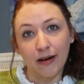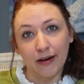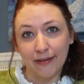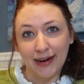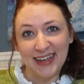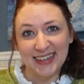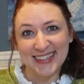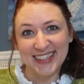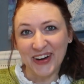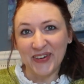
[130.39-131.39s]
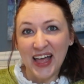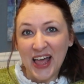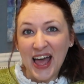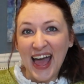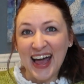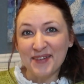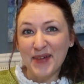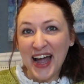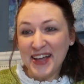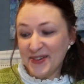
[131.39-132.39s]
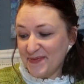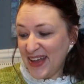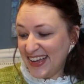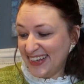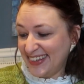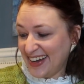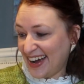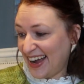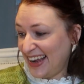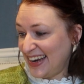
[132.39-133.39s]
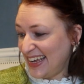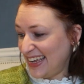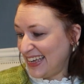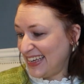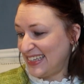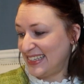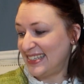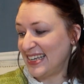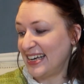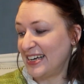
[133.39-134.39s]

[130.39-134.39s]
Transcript: All right, so my Make 9 is